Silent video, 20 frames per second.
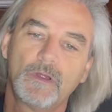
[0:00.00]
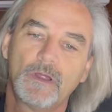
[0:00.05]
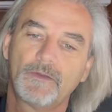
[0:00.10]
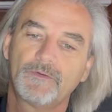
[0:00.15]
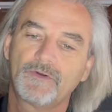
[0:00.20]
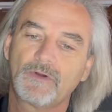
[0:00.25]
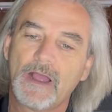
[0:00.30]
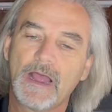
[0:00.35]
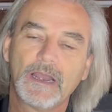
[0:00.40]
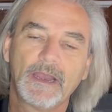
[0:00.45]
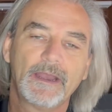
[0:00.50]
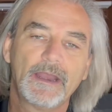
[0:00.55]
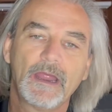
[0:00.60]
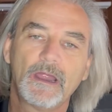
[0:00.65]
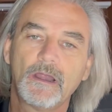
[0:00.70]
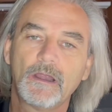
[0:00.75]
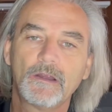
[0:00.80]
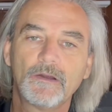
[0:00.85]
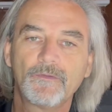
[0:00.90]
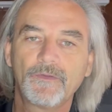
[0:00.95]
Trial and
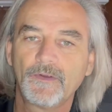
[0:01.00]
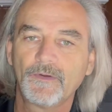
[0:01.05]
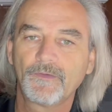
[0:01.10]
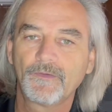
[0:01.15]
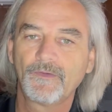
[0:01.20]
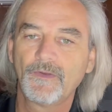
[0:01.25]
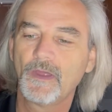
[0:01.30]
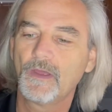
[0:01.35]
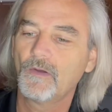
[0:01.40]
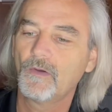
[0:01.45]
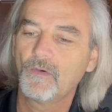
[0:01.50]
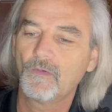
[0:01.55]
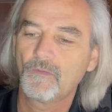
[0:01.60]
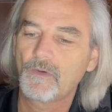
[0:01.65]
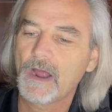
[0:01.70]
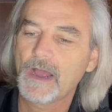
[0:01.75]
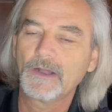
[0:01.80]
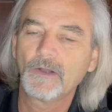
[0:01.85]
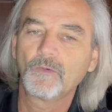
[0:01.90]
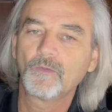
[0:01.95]
error, there's no
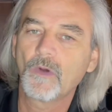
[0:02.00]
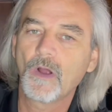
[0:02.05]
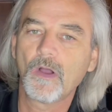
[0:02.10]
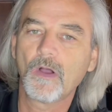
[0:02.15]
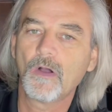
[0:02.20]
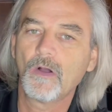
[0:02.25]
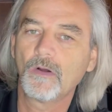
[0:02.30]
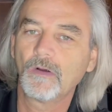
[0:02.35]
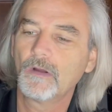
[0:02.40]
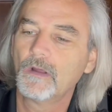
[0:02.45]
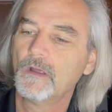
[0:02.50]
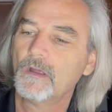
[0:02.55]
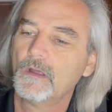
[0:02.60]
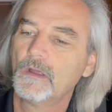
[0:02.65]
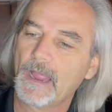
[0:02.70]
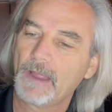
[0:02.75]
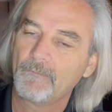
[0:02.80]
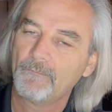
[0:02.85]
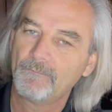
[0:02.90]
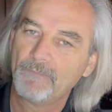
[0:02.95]
right or wrong,
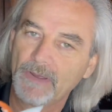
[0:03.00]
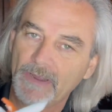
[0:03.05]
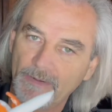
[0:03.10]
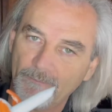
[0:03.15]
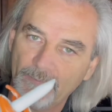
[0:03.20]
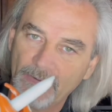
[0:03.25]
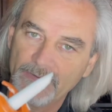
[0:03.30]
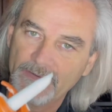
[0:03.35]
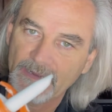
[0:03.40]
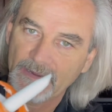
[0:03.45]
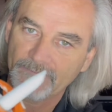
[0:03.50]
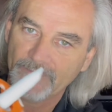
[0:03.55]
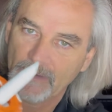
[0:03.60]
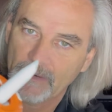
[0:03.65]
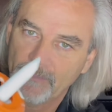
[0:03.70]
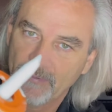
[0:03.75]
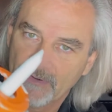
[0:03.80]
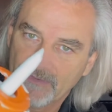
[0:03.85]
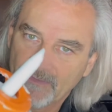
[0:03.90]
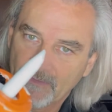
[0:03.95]
but definitely
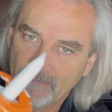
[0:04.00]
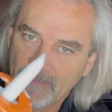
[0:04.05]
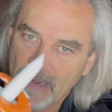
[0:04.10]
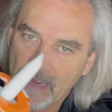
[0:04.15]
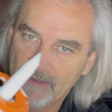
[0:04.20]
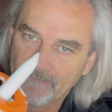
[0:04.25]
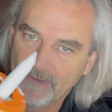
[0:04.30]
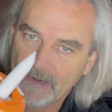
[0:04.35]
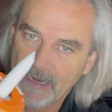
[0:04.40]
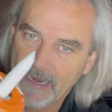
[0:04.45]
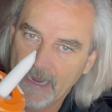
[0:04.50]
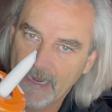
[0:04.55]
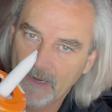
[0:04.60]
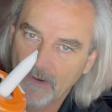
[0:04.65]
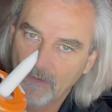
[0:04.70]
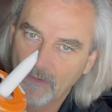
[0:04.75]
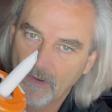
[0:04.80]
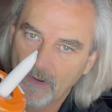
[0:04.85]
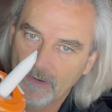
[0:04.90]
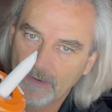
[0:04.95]
put some kind of an
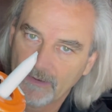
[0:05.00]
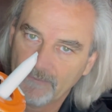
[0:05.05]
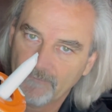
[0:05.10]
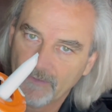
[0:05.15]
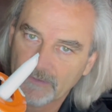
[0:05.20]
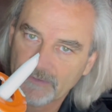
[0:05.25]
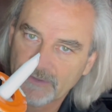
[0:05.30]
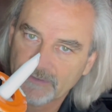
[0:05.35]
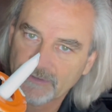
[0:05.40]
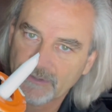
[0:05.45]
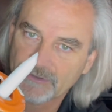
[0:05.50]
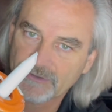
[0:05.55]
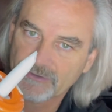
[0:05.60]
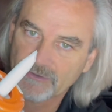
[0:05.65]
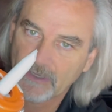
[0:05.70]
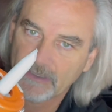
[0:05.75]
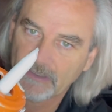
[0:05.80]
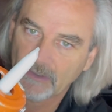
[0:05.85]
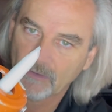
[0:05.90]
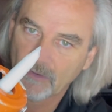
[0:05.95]
angle on it versus a
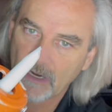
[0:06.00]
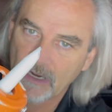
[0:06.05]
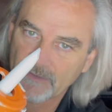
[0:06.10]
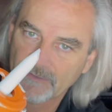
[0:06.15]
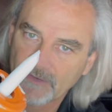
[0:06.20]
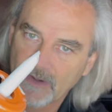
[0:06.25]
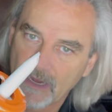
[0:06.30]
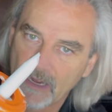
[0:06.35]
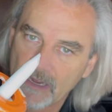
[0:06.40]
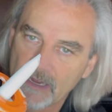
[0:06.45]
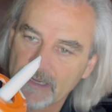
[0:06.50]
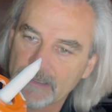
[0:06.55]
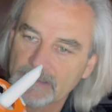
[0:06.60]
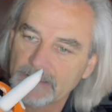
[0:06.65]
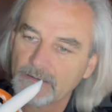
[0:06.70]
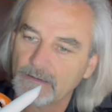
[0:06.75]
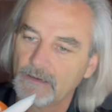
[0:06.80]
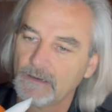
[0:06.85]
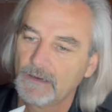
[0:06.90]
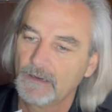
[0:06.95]
straight across cut.
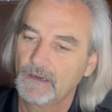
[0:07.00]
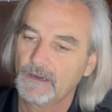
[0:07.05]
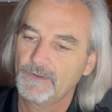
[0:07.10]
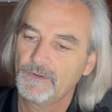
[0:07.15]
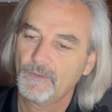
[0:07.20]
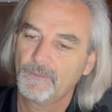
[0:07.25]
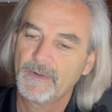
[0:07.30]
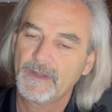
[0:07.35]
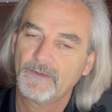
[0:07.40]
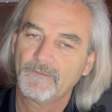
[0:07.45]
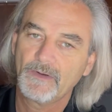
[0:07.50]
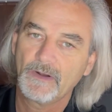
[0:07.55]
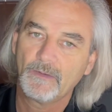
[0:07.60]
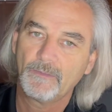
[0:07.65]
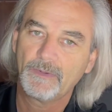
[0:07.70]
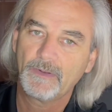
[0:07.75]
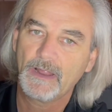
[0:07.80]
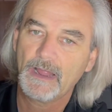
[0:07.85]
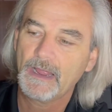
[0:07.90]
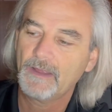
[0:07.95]
You'll be able to
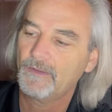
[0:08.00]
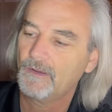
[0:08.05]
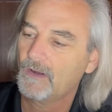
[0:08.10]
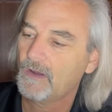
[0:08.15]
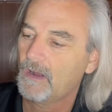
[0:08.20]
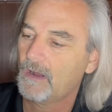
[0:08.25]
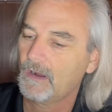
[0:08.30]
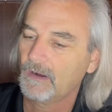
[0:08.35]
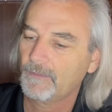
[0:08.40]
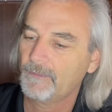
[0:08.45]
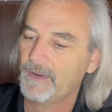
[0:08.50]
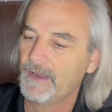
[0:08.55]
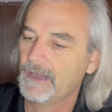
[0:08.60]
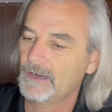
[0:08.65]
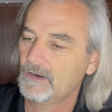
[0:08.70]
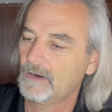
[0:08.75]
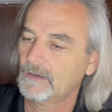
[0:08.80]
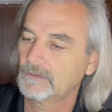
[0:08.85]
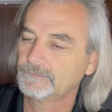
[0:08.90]
apply the caulk better.